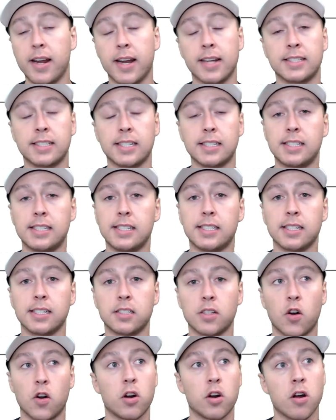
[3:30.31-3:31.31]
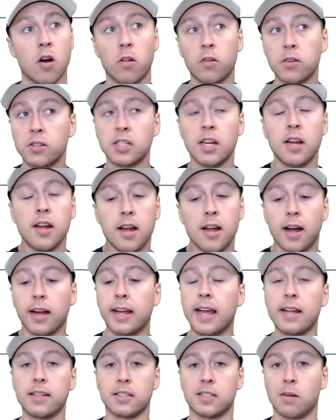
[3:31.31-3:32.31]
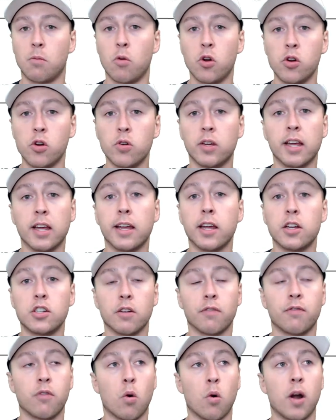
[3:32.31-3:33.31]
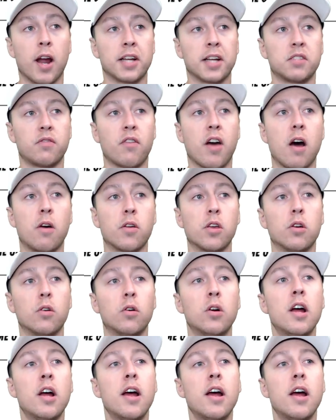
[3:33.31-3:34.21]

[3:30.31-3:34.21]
And at $6,600, again, someone who could get you 4x value.